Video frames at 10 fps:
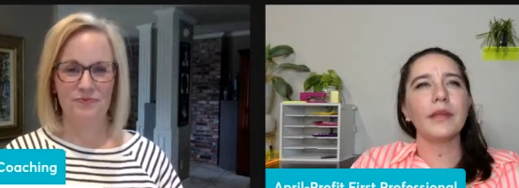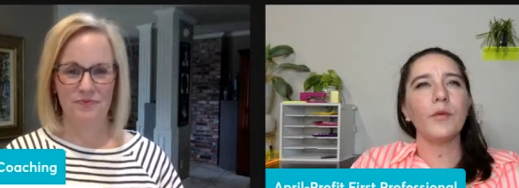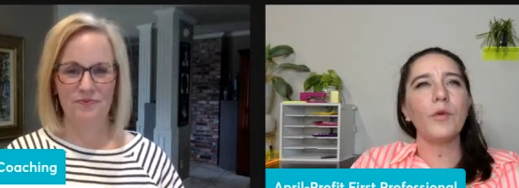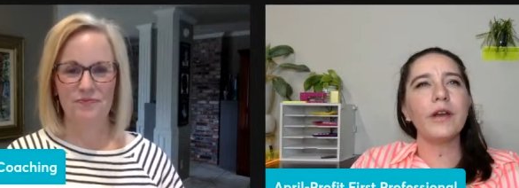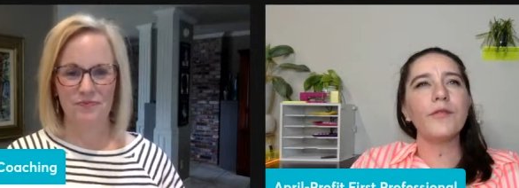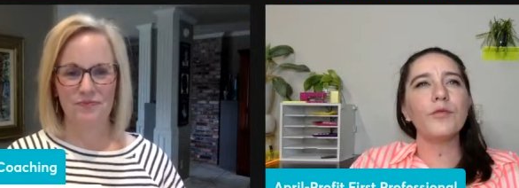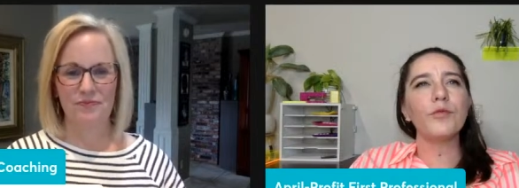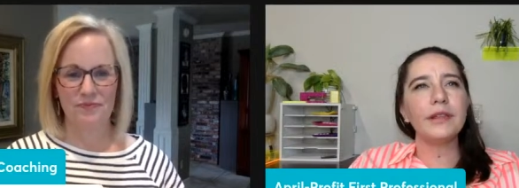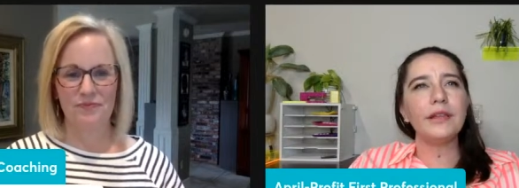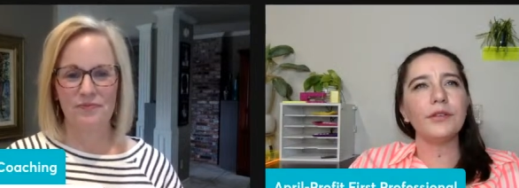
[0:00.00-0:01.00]
Speaker 1: What I've
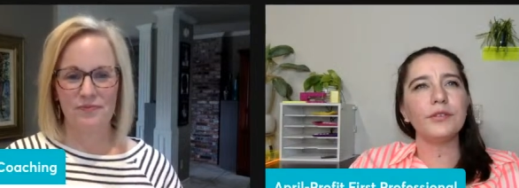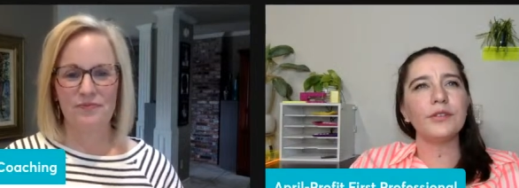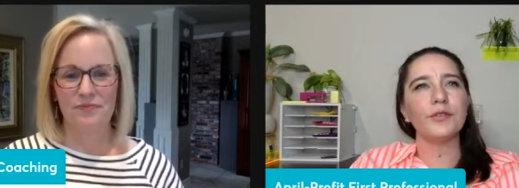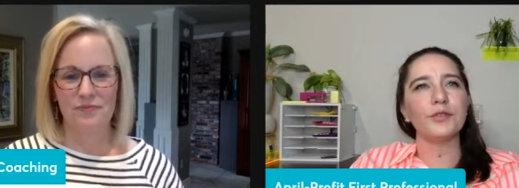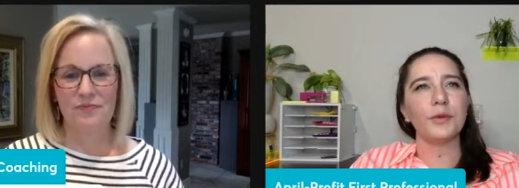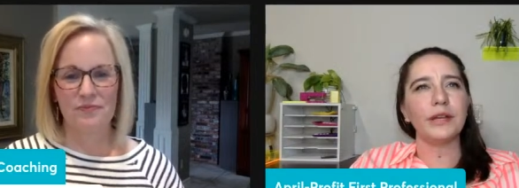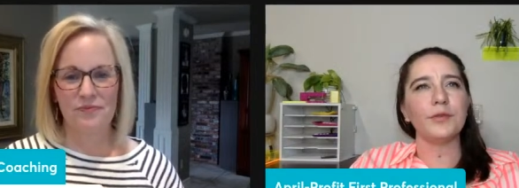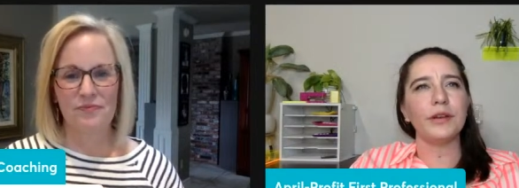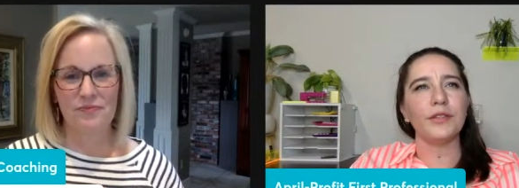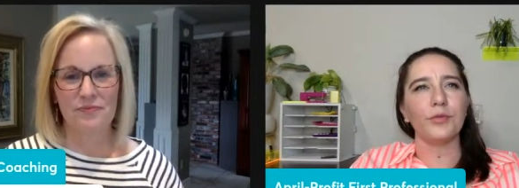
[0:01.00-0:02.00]
really learned over
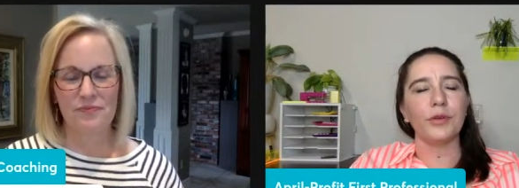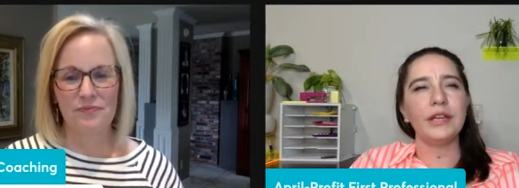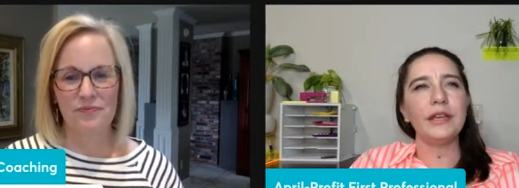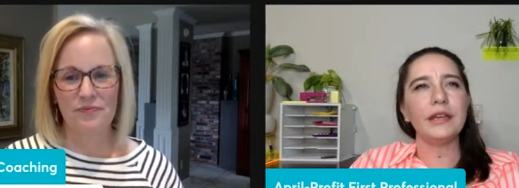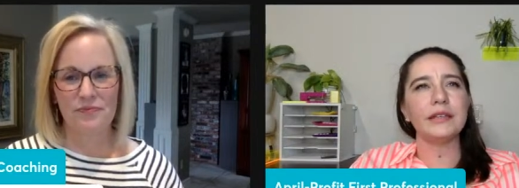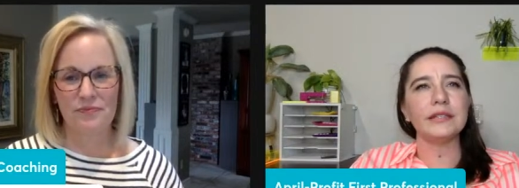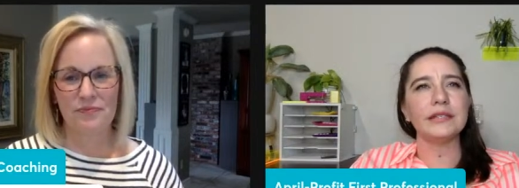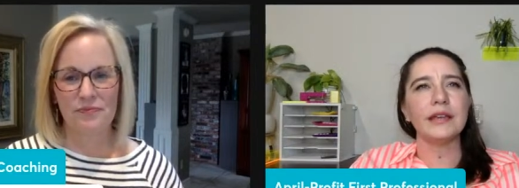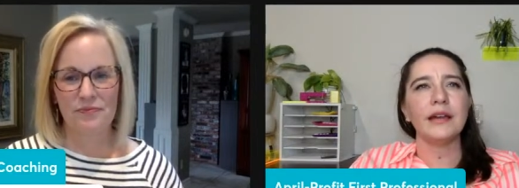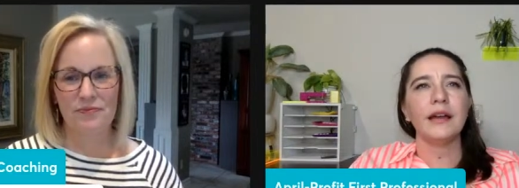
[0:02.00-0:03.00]
2023 is
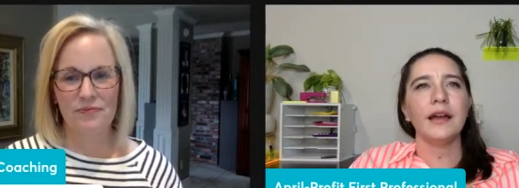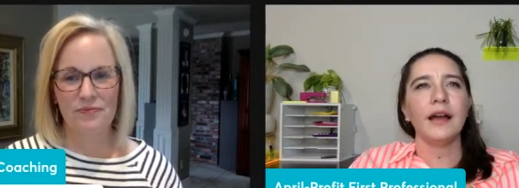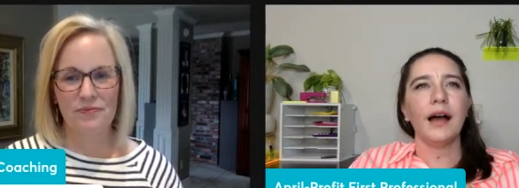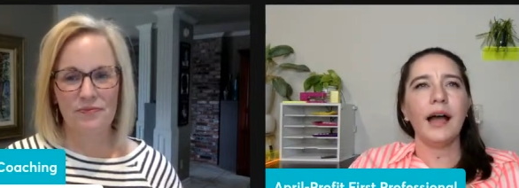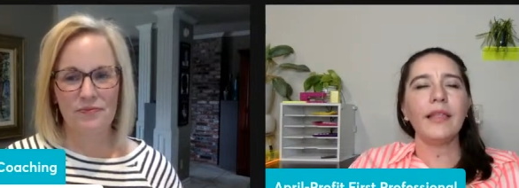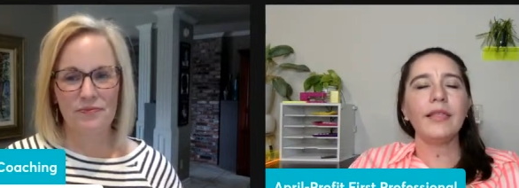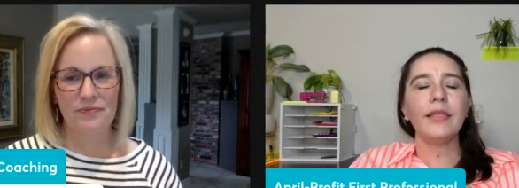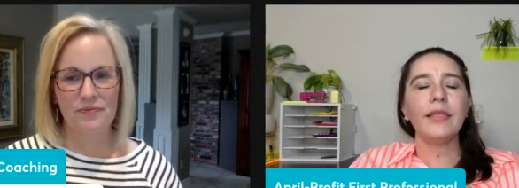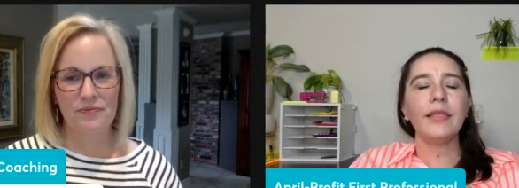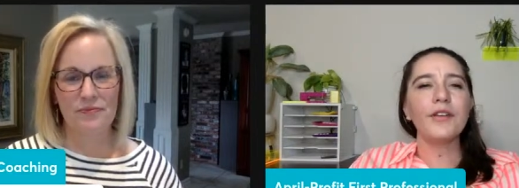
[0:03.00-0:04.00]
I love
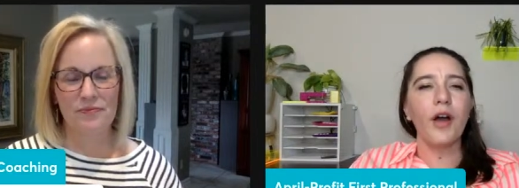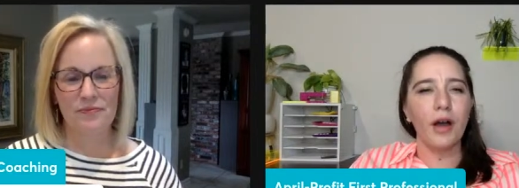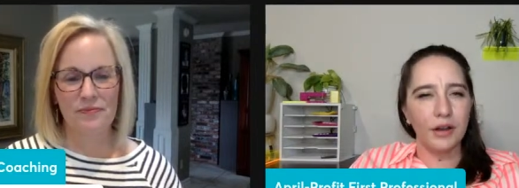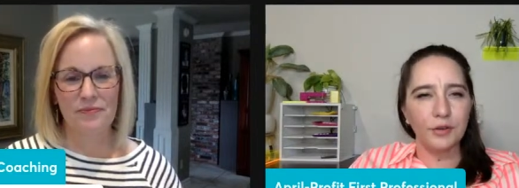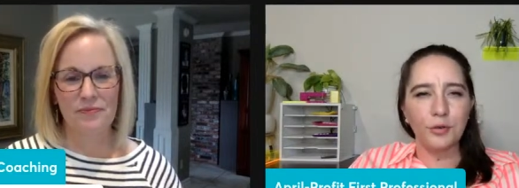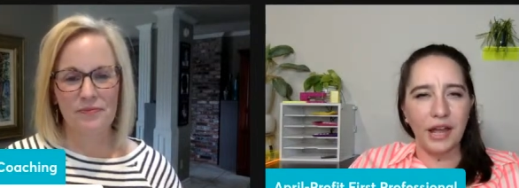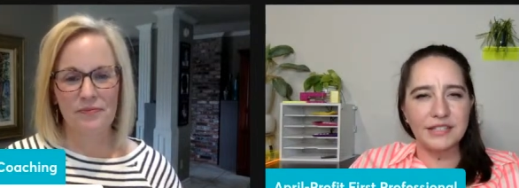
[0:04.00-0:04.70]
the contrast